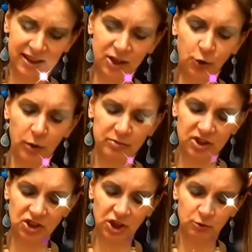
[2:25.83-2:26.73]
he quipped
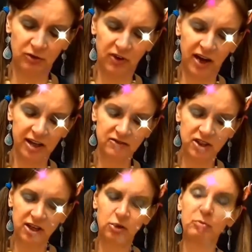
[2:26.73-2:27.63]
as she
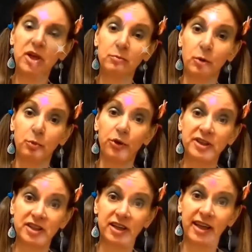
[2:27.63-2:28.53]
revived. The peeper
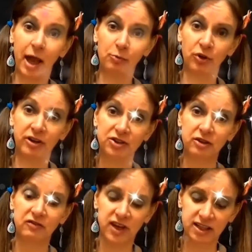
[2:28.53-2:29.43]
pointed a camera at
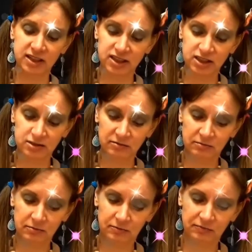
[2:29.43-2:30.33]
her face.
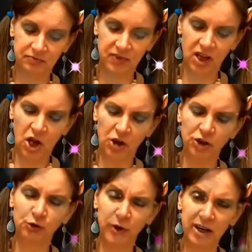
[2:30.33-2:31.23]
"Are
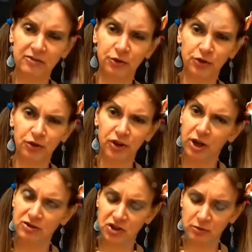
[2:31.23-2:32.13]
you ready for your
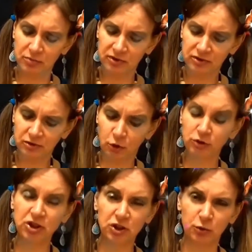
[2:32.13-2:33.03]
close-up,
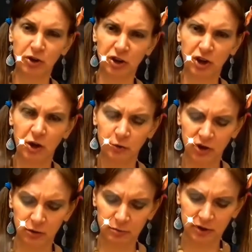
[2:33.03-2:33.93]
or do you want a
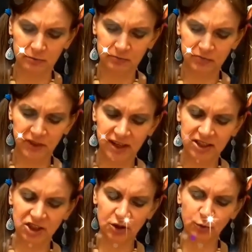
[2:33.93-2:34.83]
coke-up?"
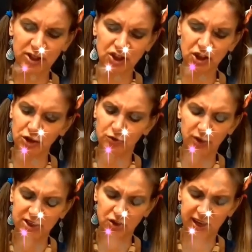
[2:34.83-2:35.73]
She wished she could
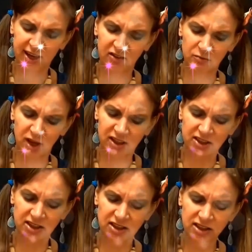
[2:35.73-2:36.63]
reach her can of
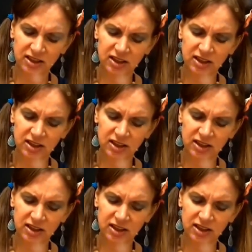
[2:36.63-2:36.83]
mace.